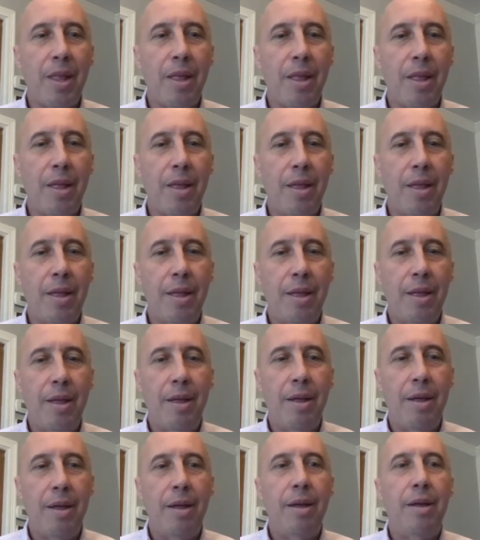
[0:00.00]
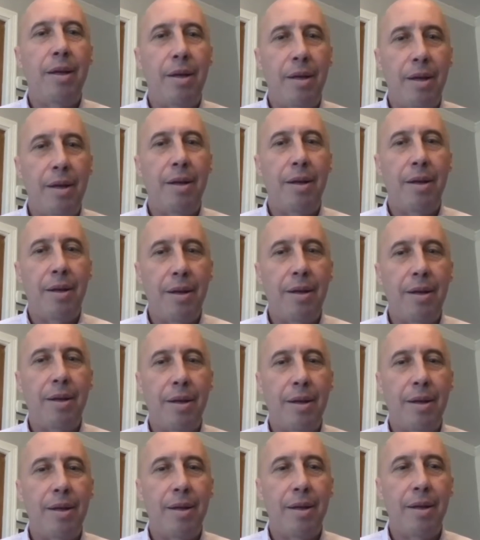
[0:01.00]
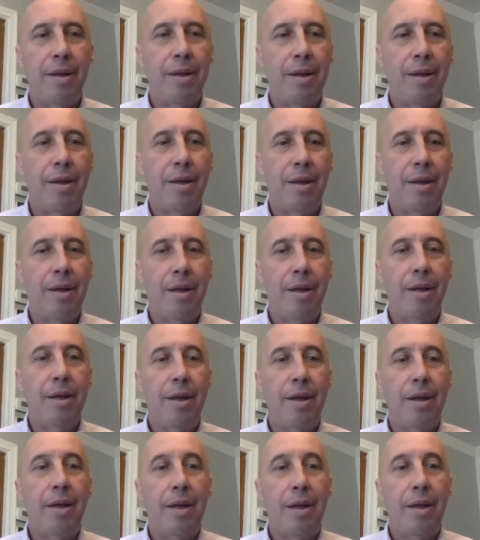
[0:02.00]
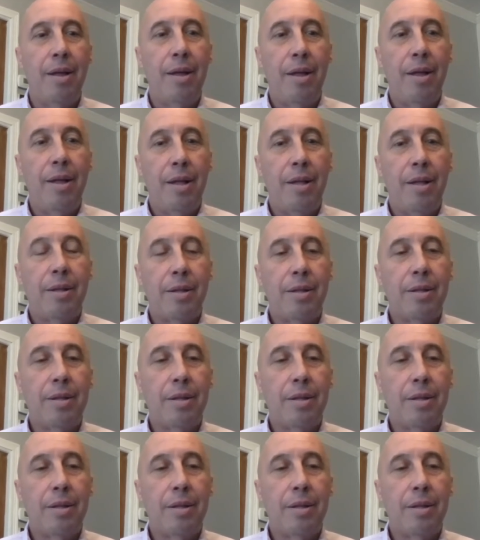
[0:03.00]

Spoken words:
(not speaking)